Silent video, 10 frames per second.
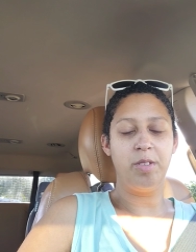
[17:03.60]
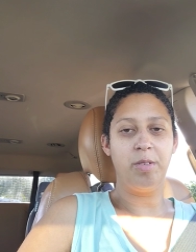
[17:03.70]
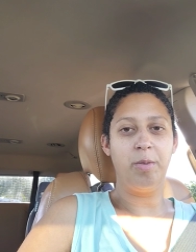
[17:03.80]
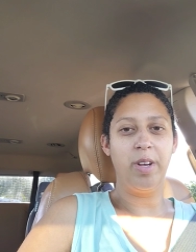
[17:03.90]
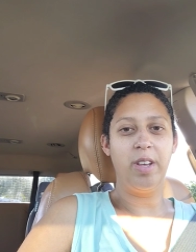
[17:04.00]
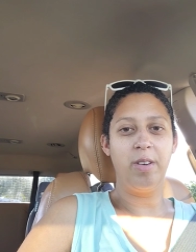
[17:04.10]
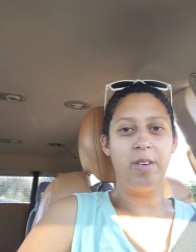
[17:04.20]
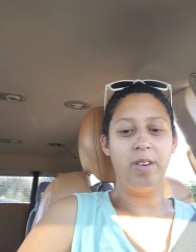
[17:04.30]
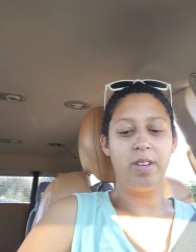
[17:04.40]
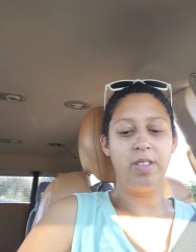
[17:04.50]
will do Greek
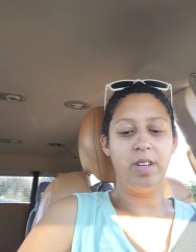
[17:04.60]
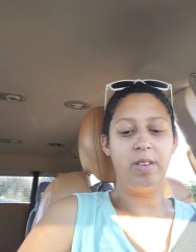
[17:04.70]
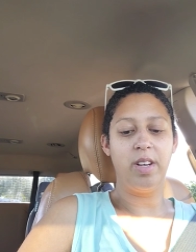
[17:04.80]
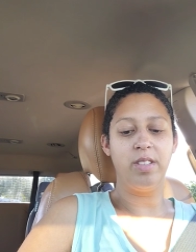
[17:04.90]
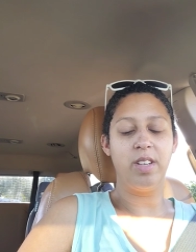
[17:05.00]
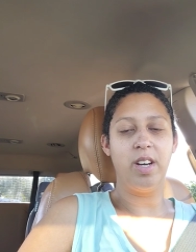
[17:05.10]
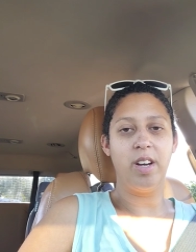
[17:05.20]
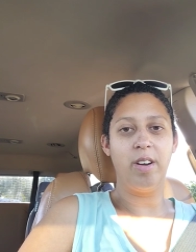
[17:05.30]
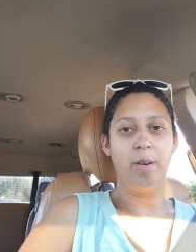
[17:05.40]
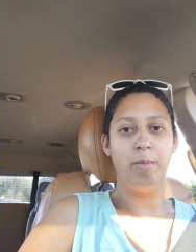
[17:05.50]
yogurt because I know it has a
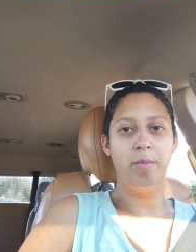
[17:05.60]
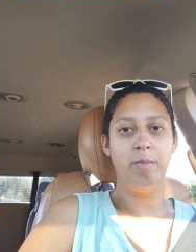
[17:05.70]
higher